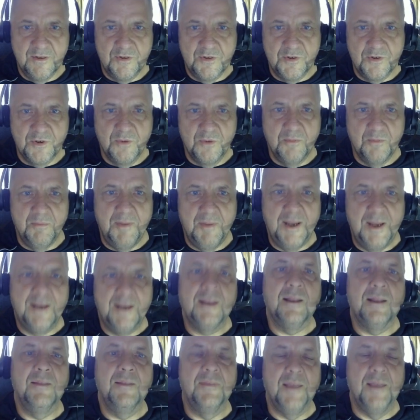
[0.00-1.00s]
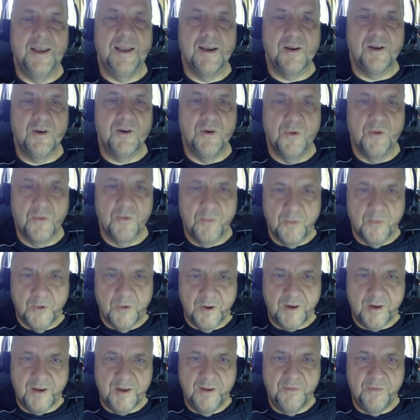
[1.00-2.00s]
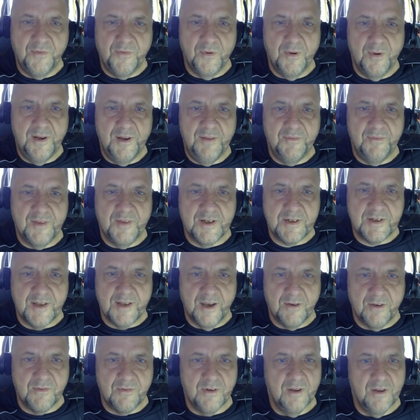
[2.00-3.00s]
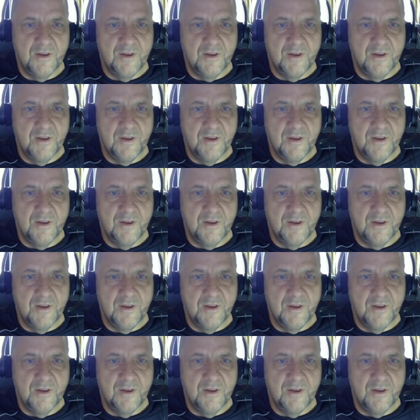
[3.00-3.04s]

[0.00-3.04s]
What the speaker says: to make their code work. If you leave this out,